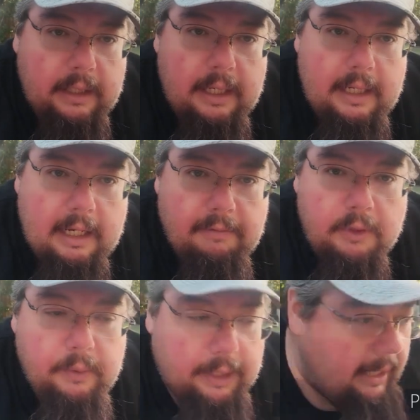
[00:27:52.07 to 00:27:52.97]
Evil
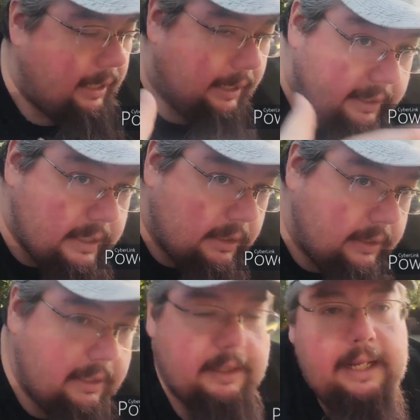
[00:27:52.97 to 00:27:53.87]
Liu Kang and he's
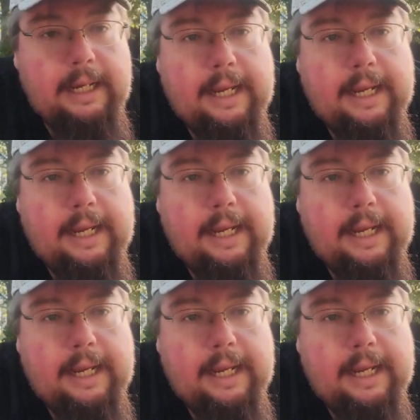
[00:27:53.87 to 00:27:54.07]
looking at the dead